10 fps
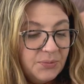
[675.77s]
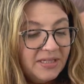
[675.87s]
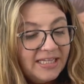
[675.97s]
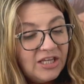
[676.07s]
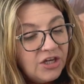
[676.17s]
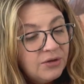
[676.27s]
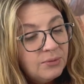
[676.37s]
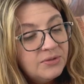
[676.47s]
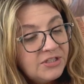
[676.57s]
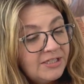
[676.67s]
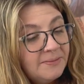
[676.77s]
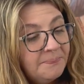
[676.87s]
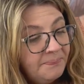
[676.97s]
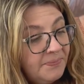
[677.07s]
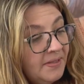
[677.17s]
really cute.
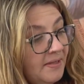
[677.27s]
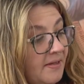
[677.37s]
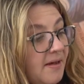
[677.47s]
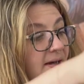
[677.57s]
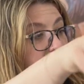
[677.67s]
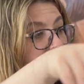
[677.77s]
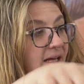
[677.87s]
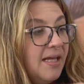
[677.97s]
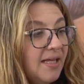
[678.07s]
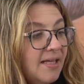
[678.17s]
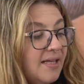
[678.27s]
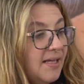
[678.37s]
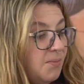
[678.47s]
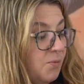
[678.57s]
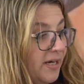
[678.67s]

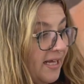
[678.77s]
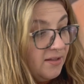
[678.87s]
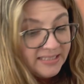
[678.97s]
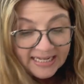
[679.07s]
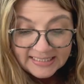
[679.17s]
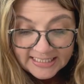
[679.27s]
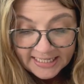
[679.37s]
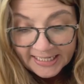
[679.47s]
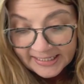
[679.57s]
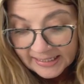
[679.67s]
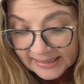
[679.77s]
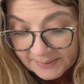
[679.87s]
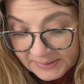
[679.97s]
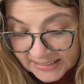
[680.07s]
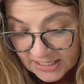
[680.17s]
What else?
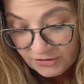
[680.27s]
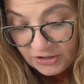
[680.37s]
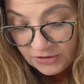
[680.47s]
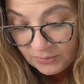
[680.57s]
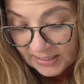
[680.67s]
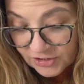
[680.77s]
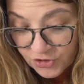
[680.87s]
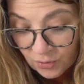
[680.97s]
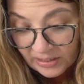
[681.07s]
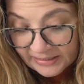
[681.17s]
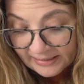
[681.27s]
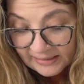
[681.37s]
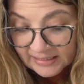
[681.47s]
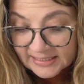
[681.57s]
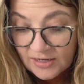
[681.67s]
Let me tell you, I shortened it
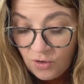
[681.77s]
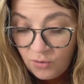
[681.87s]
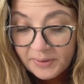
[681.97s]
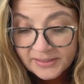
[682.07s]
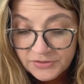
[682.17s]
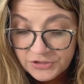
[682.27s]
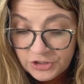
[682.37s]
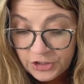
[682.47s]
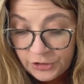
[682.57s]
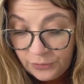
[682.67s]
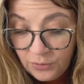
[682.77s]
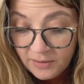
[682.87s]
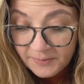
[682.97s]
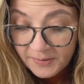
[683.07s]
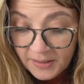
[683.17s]
because I always do,
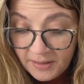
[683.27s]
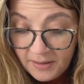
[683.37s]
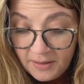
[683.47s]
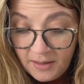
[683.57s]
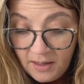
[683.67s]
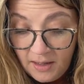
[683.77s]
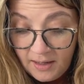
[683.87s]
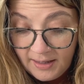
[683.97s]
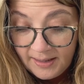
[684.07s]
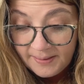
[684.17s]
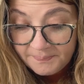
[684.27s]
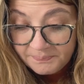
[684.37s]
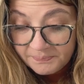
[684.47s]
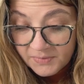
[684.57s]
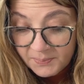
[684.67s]

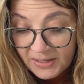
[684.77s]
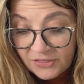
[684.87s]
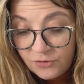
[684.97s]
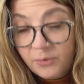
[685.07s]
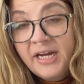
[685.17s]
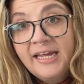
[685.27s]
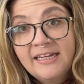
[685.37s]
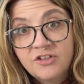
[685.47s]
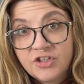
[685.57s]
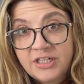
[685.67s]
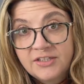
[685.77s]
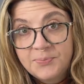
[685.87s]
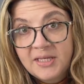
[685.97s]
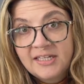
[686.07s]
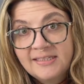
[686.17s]
by 3 inches,
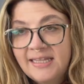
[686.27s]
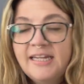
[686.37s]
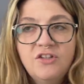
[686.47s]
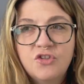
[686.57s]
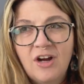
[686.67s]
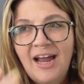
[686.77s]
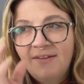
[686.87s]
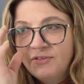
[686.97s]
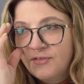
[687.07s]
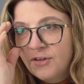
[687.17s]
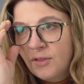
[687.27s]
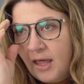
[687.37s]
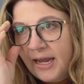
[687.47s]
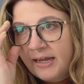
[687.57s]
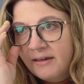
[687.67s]
because they draft for
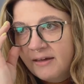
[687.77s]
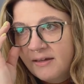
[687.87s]
like